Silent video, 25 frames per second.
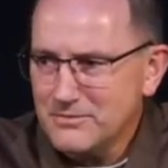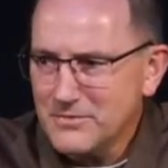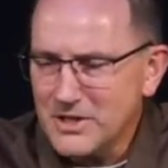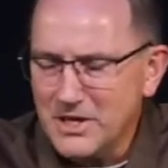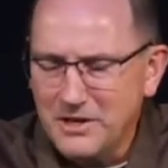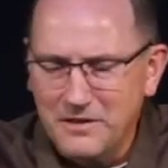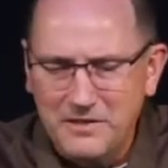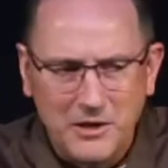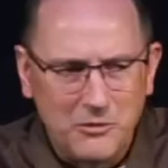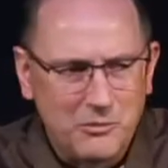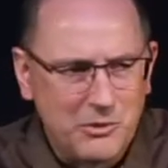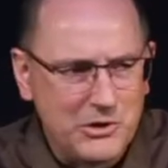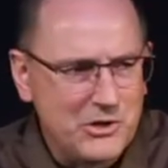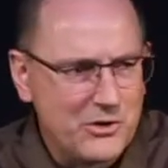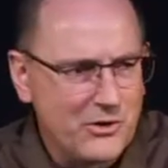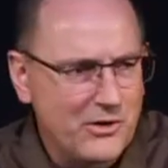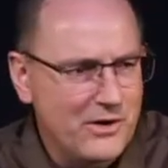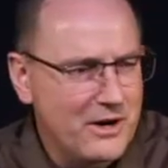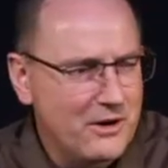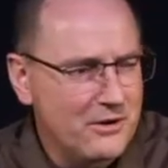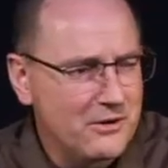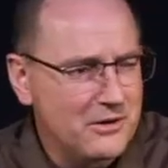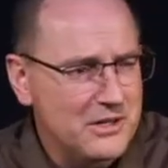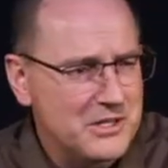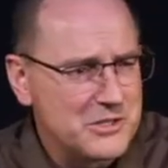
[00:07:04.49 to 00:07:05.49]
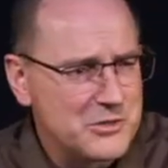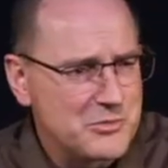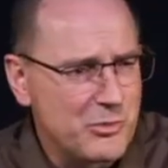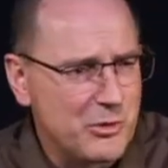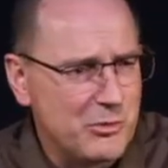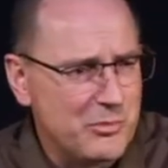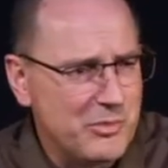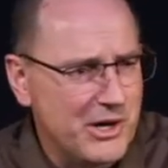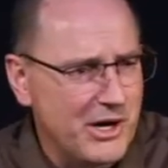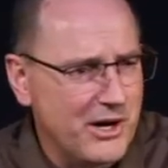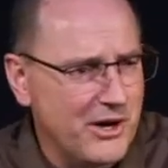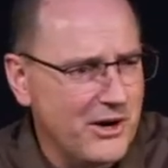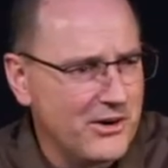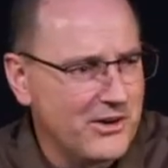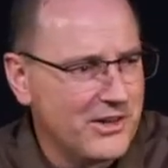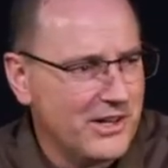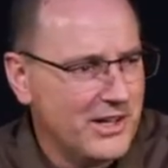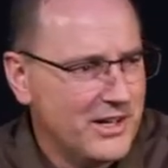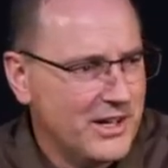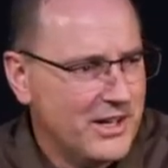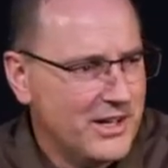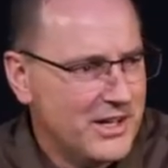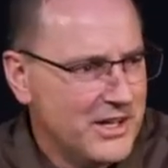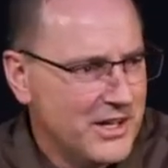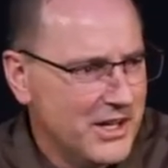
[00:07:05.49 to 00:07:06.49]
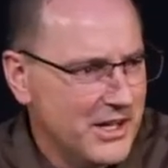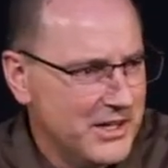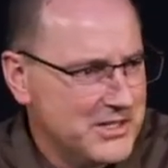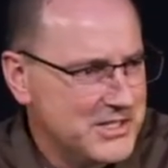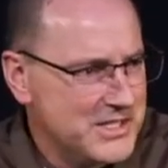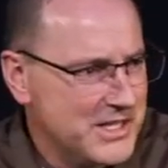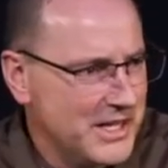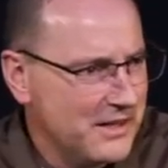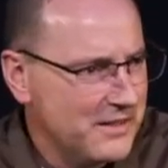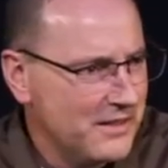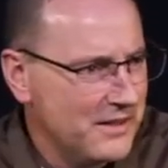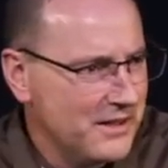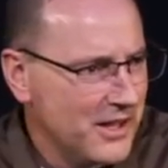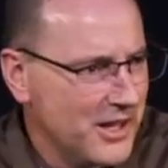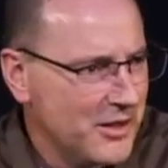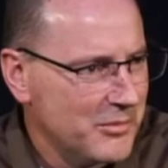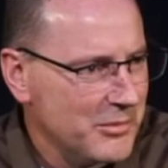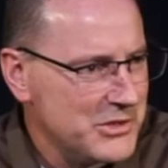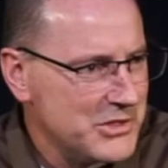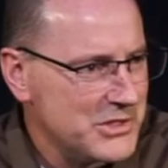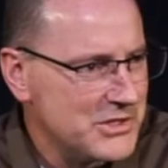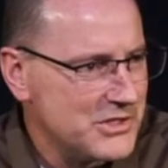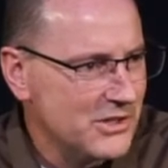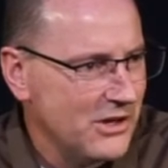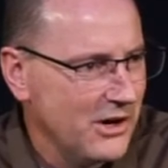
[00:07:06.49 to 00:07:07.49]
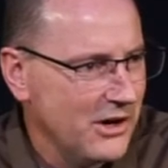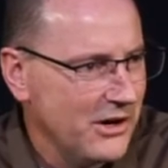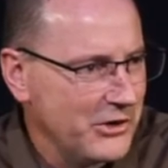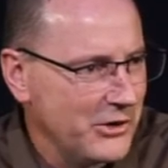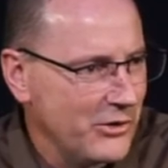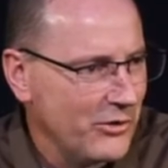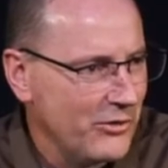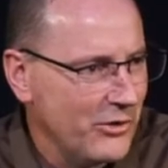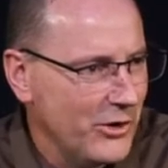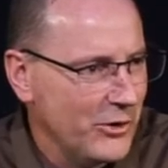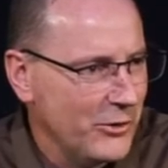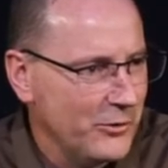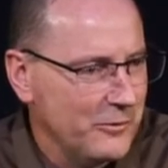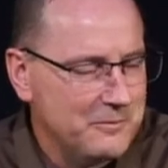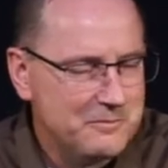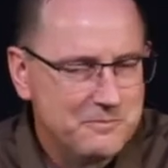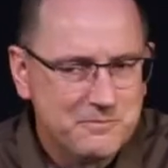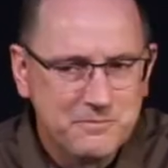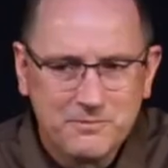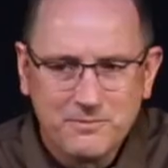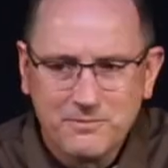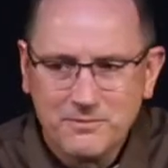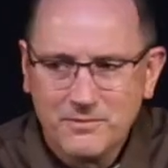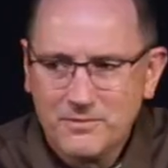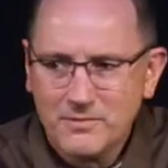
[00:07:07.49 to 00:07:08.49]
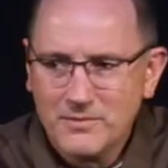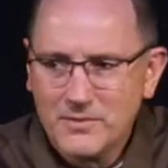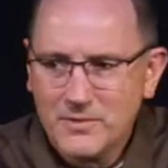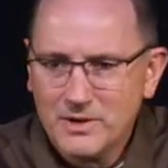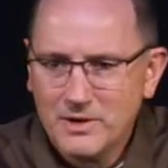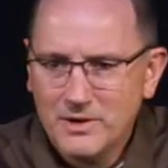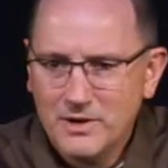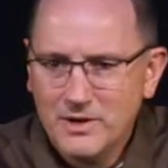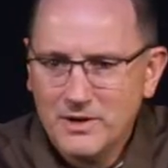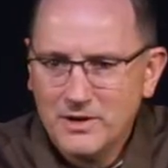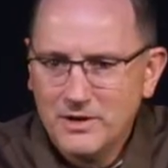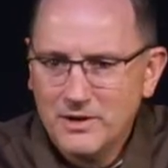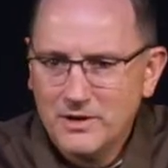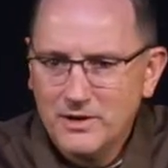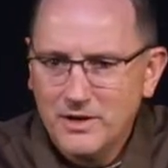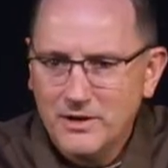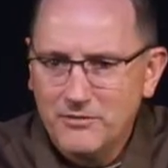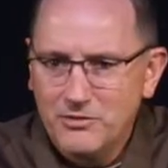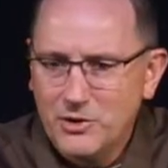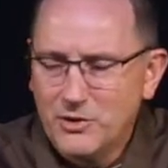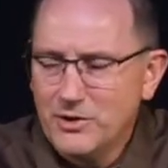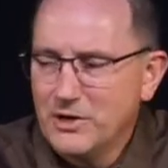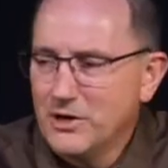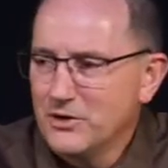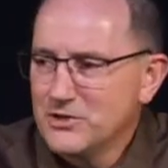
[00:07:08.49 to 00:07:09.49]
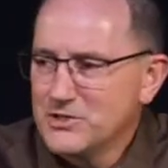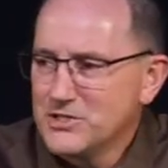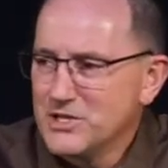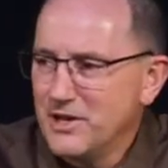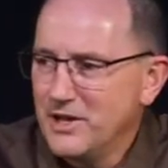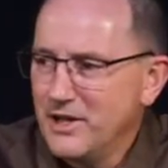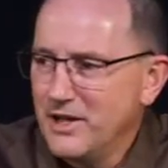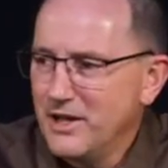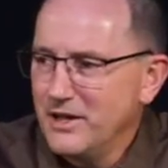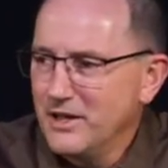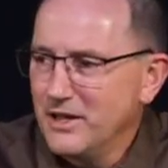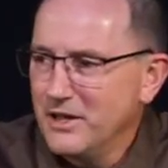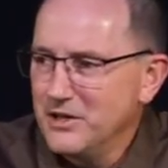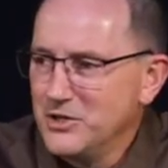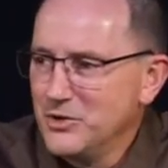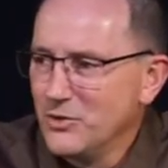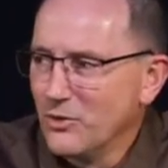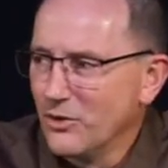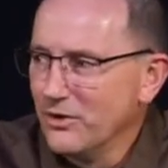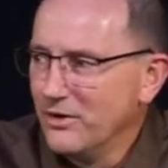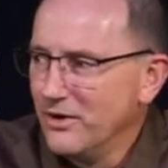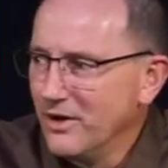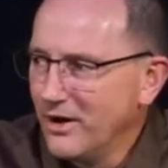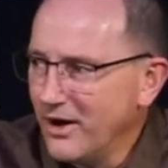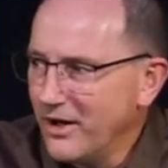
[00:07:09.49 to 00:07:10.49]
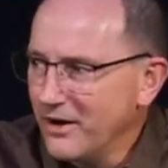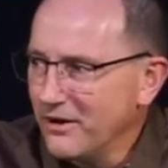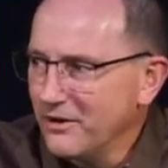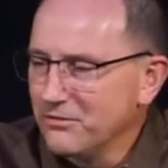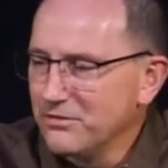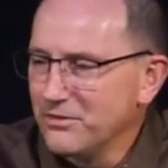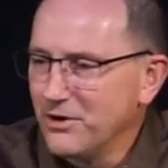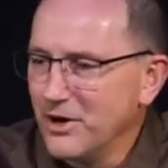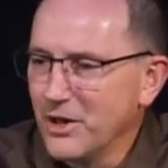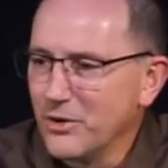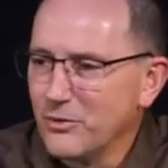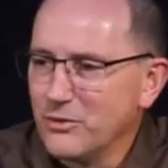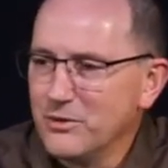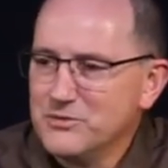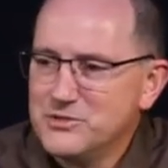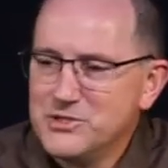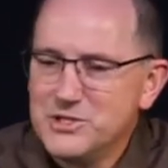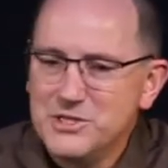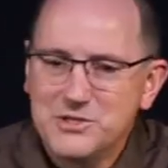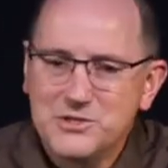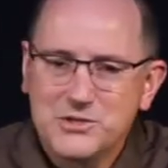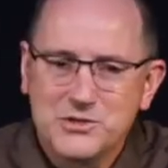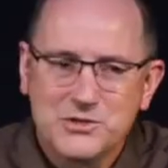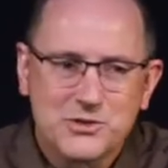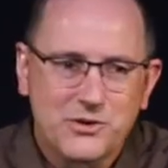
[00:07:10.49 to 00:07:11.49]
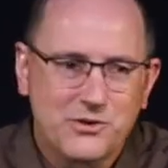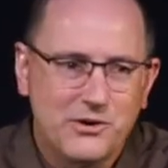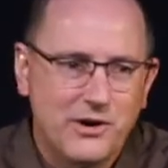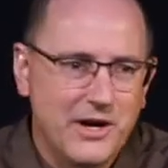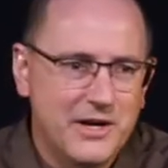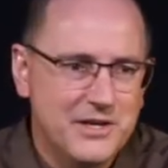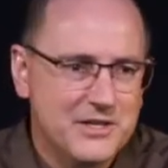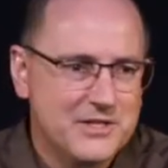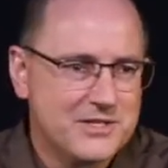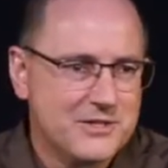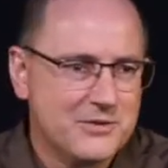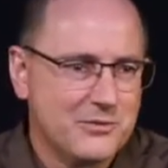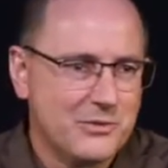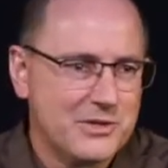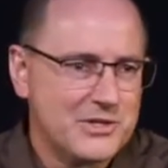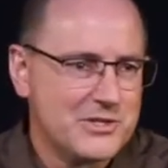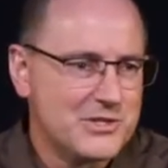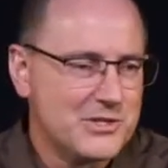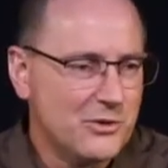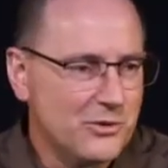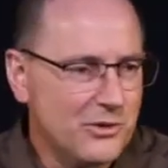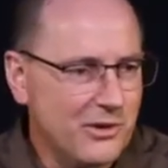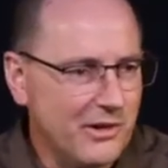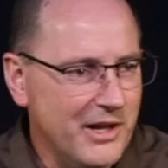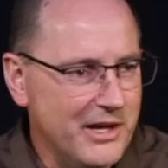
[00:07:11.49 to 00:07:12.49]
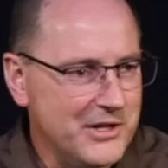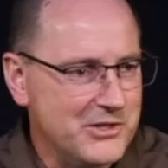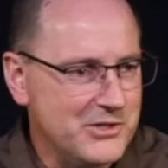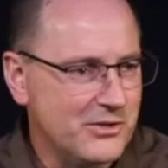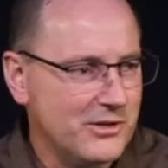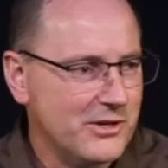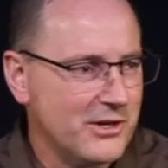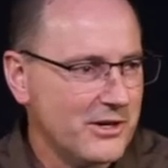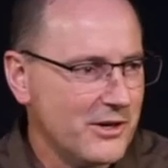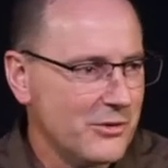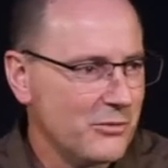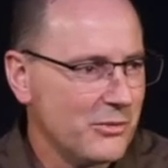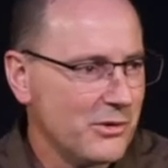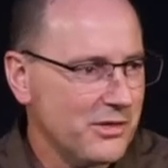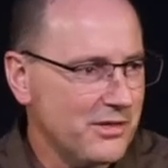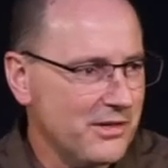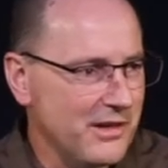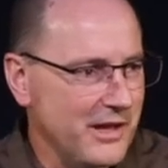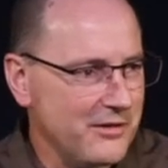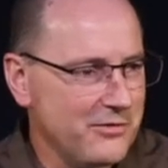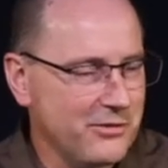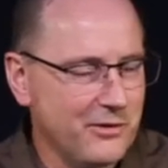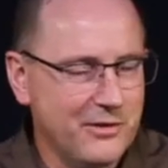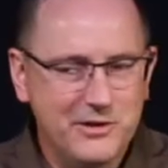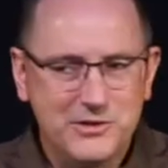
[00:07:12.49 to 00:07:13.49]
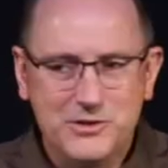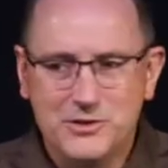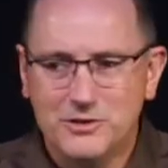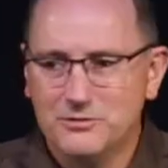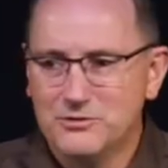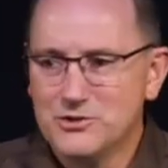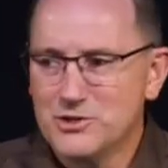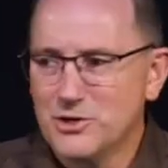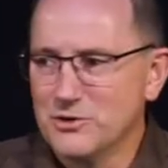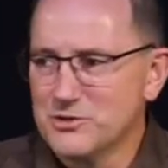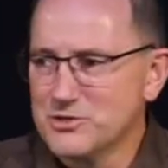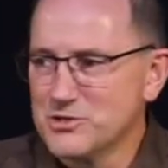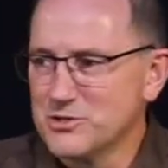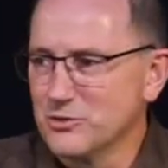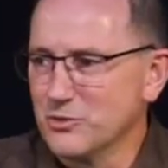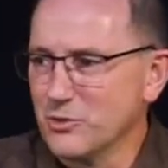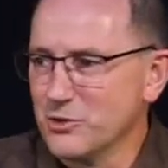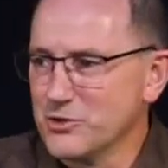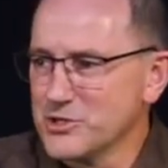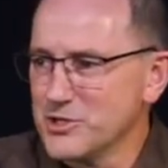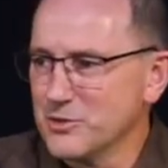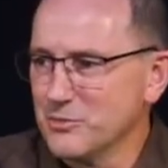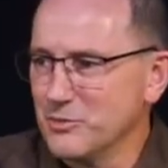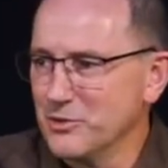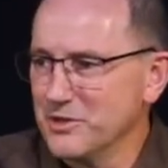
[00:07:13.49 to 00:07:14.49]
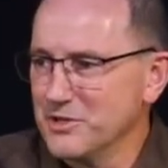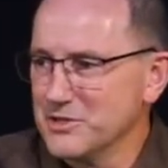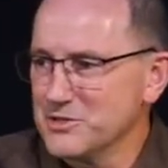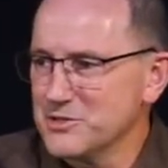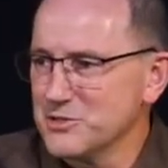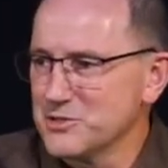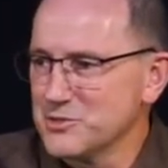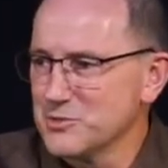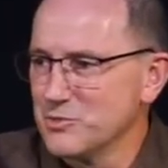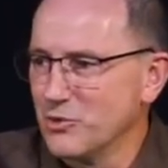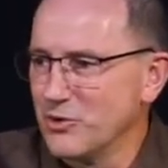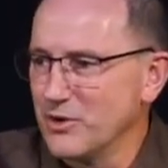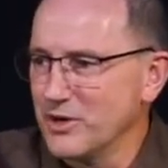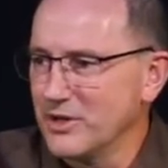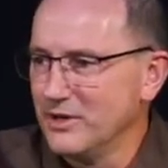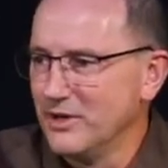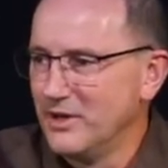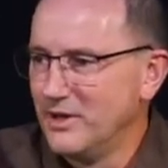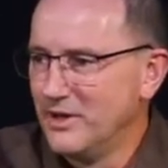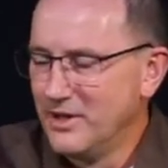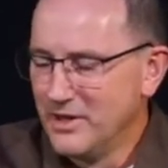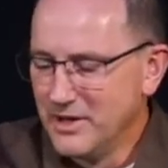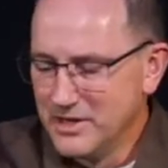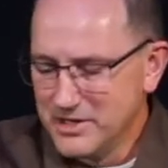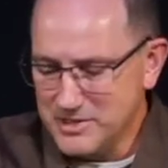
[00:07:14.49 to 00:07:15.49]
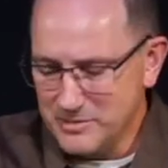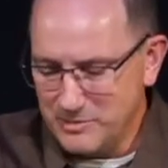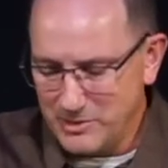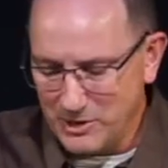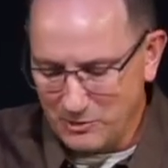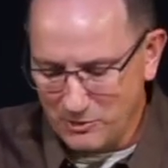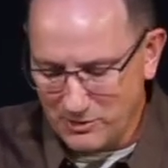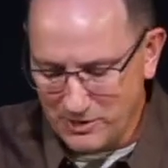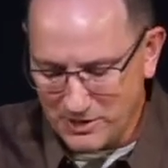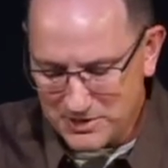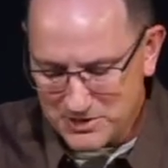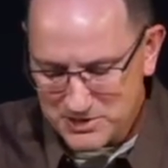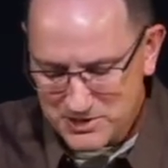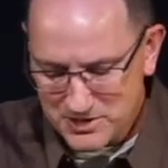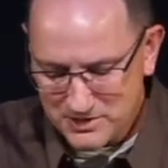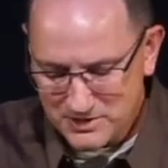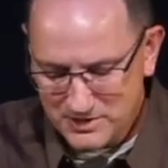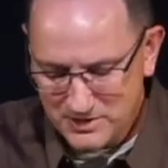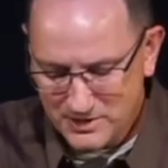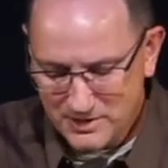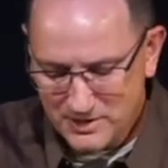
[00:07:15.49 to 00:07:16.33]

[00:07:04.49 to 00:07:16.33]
And then when your heart is prepared, uh, take the elements on your own. If you're here today and you are not a follower of Jesus Christ, we're so glad you're here. We're thankful that you've chosen to worship with us this morning, to be with us.